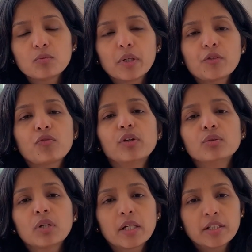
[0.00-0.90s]
much for you,
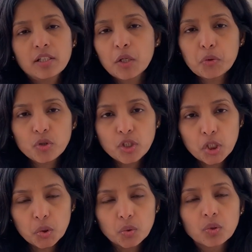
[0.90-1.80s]
cut it down to
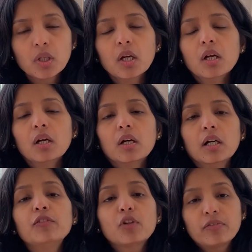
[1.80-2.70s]
2
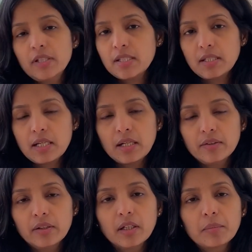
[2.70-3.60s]
if you're facing
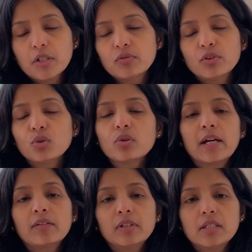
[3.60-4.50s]
diarrhea. But if you don't
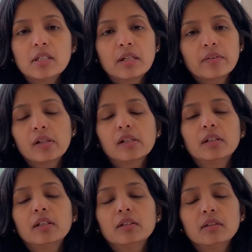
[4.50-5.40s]
have any diarrhea,
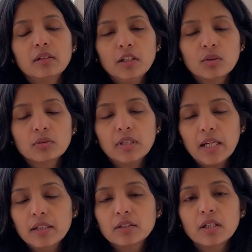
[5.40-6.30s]
then
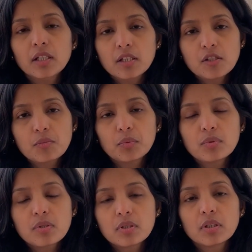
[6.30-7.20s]
take 3
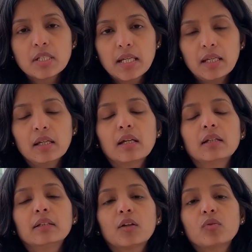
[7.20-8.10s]
teaspoons a day,
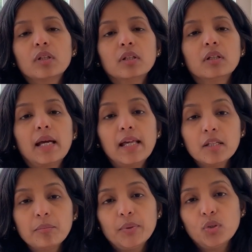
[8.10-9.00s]
and that will
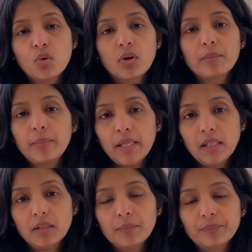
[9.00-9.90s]
help your
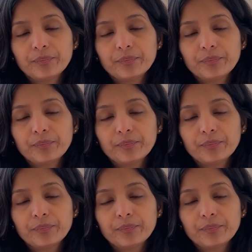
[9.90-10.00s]
pain.